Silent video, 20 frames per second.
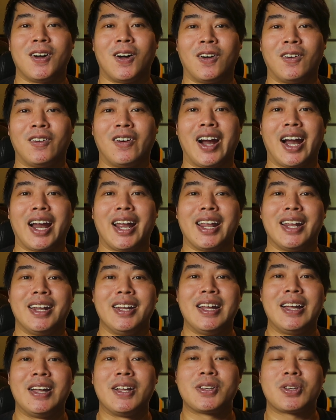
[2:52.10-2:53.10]
Alright,
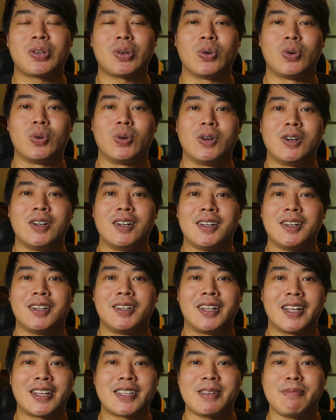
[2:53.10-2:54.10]
so
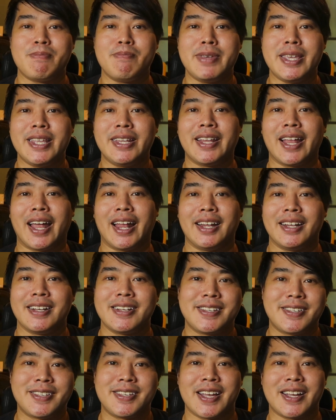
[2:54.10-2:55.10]
does it mean that
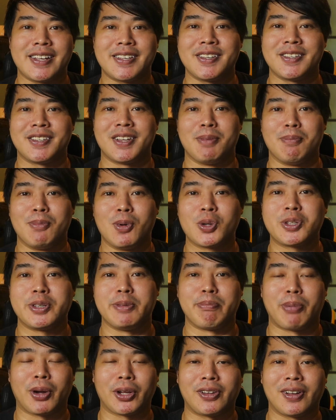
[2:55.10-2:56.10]
6 is the most
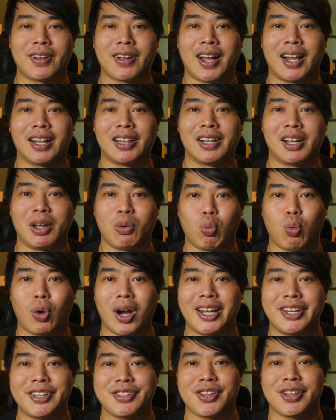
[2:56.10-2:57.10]
important color and
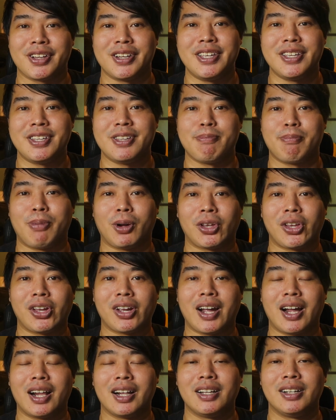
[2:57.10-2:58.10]
1 is the least
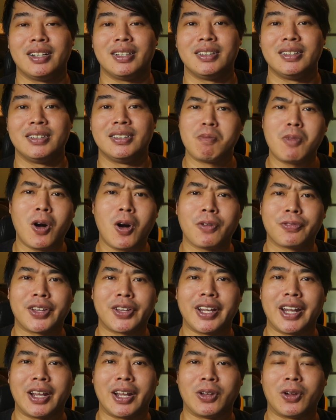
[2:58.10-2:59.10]
important color? More
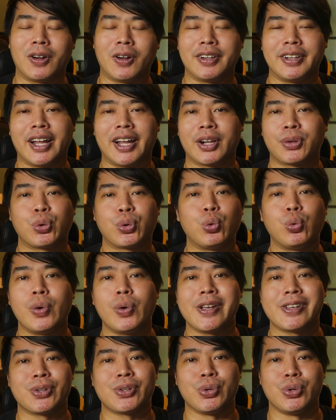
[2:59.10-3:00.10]
often than not, there are 2
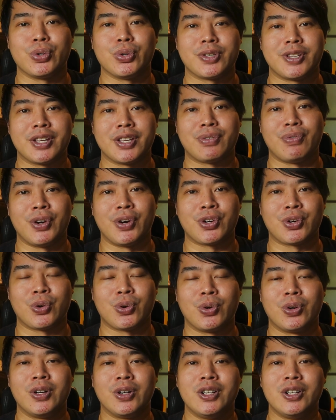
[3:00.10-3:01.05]
ways to use this ratio.